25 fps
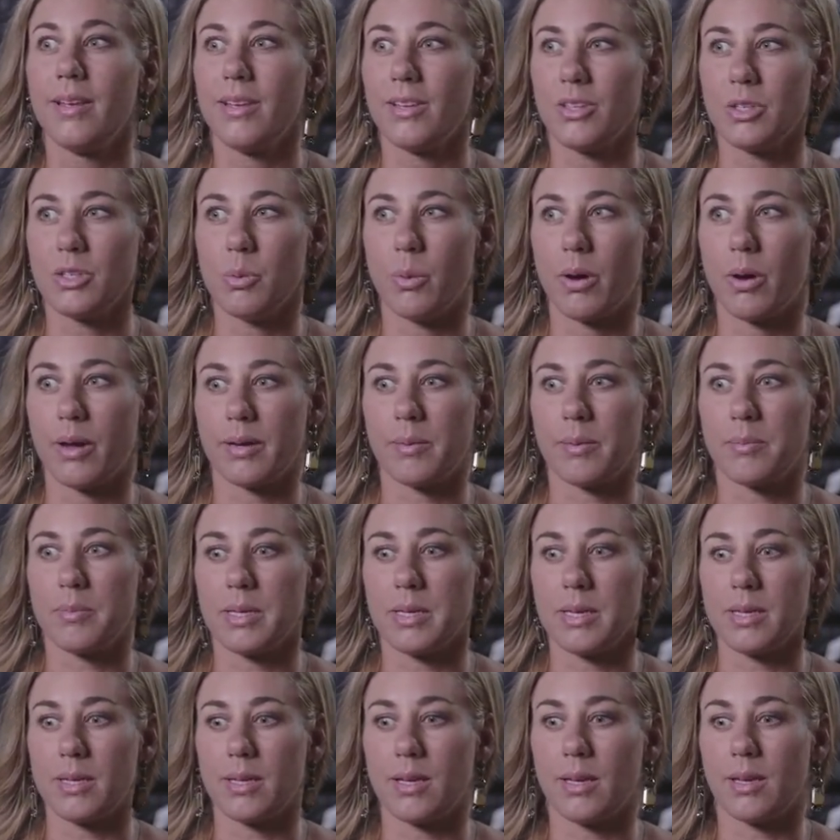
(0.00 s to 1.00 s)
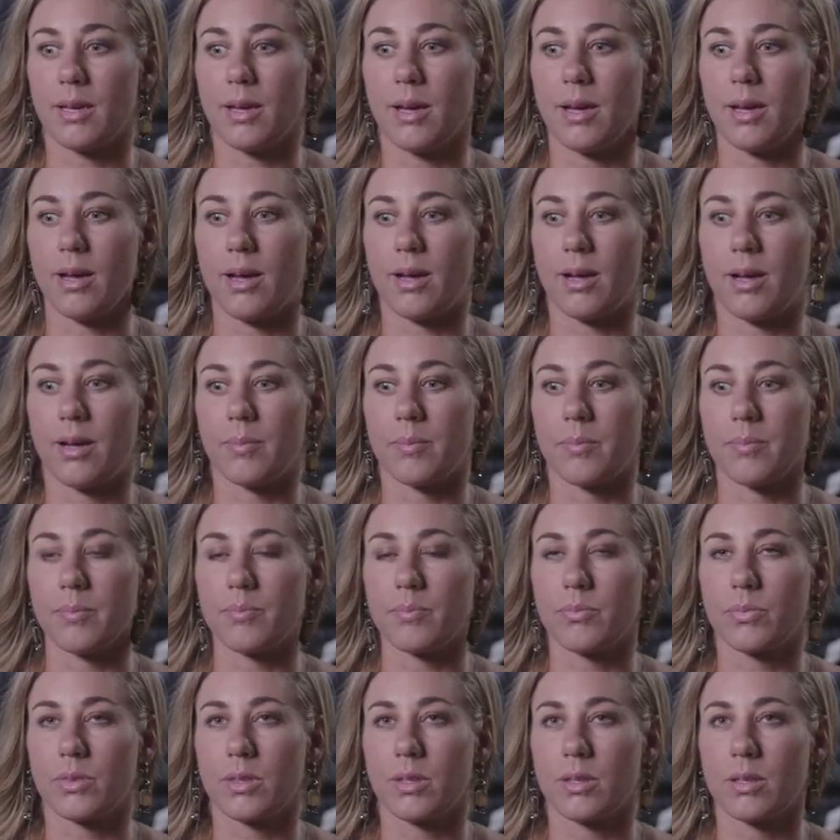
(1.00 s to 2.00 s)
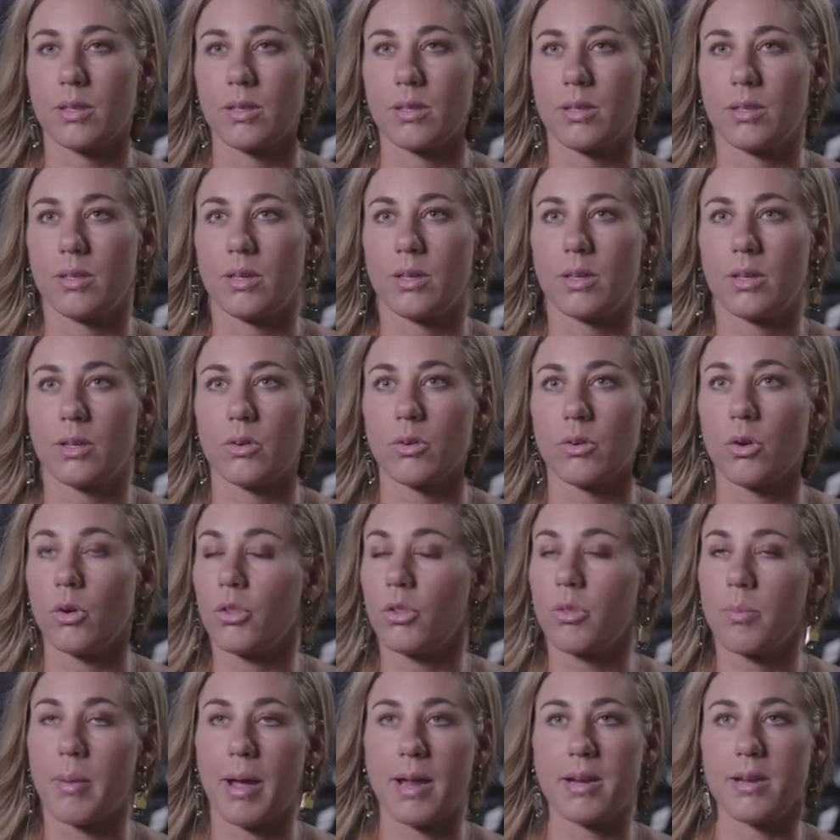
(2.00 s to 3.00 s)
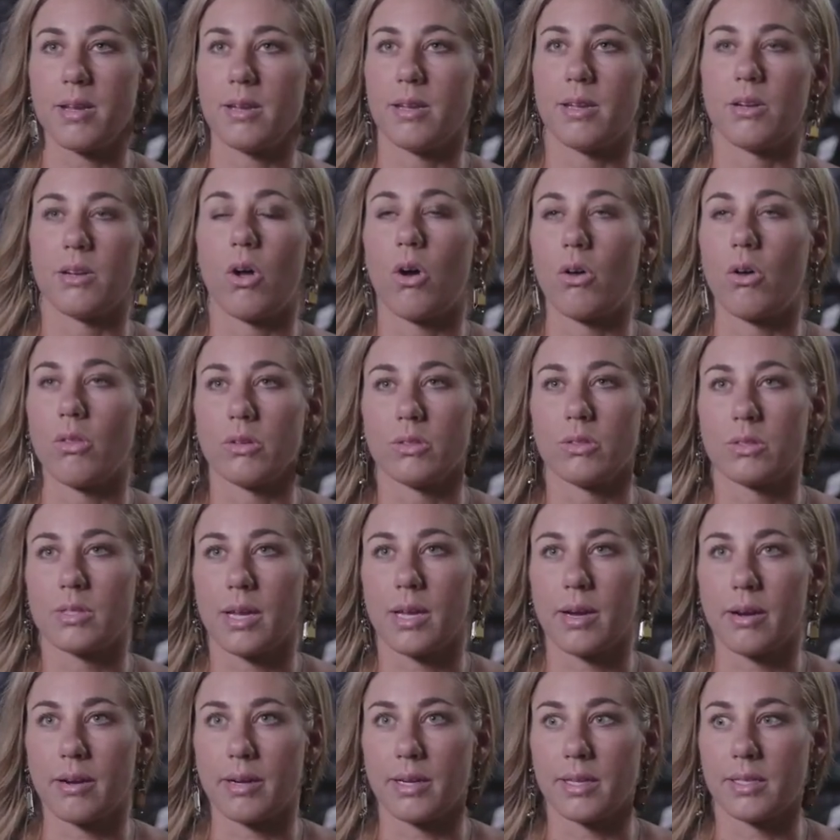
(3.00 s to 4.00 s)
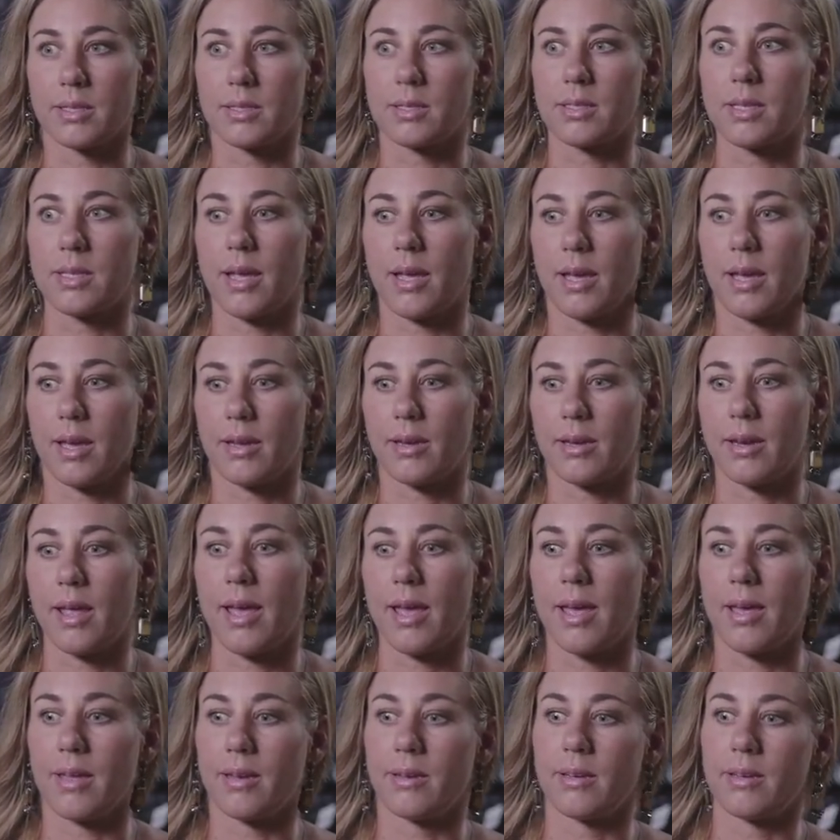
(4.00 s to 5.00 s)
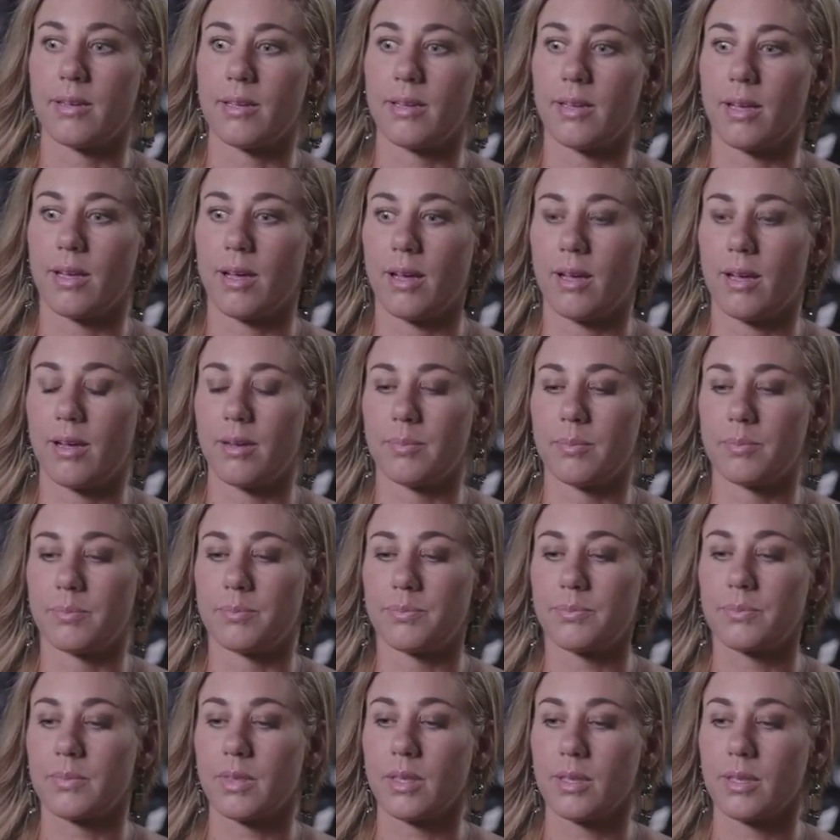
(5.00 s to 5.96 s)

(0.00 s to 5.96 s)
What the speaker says: You want to be growth-minded in all those areas and